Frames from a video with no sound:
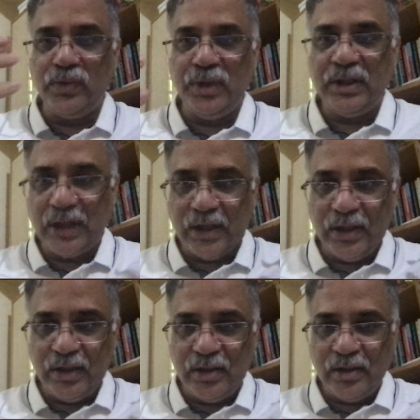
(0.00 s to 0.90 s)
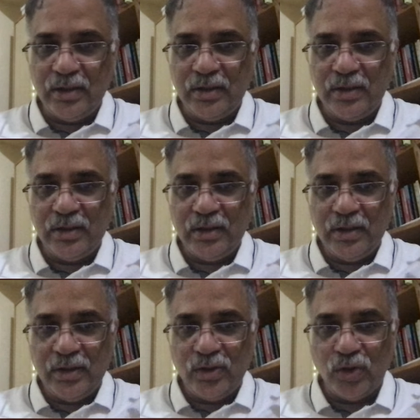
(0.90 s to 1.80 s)
we started
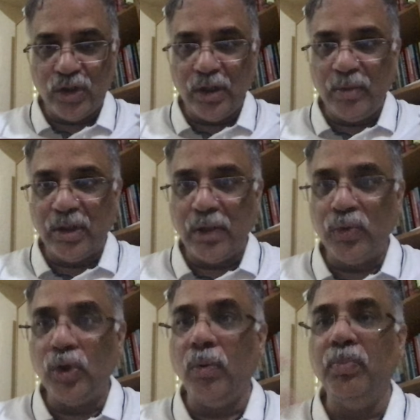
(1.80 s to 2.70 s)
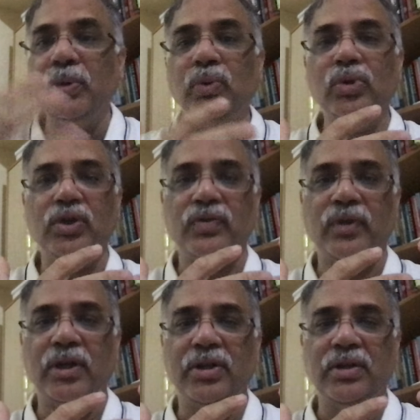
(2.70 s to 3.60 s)
talking about how to compute those
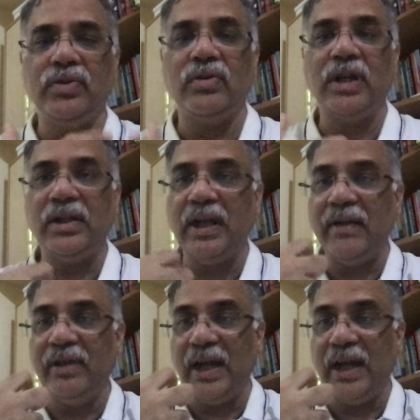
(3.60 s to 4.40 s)
functions, or rather have an